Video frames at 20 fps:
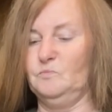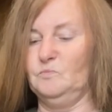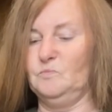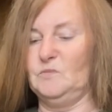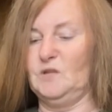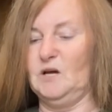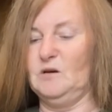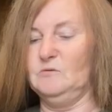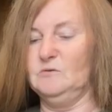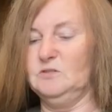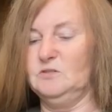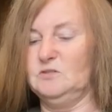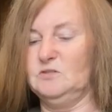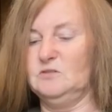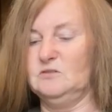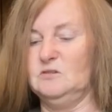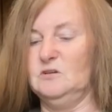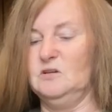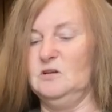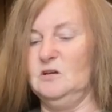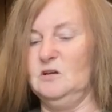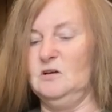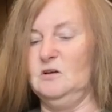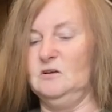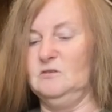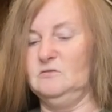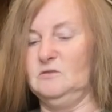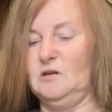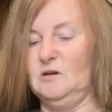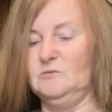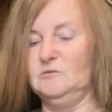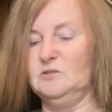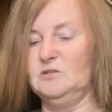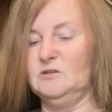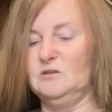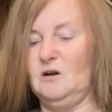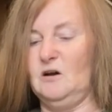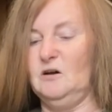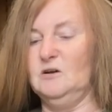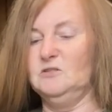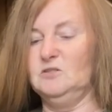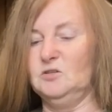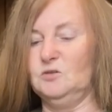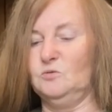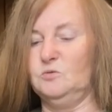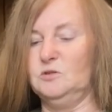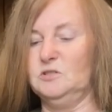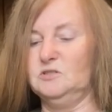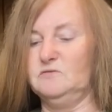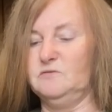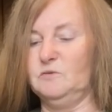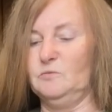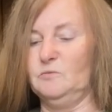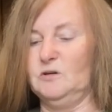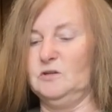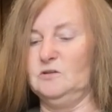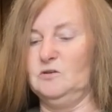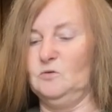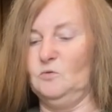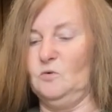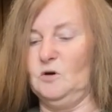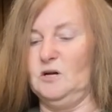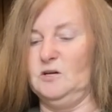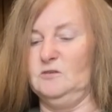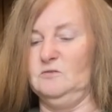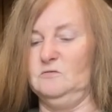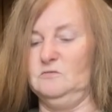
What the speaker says: That was the consequence for running away.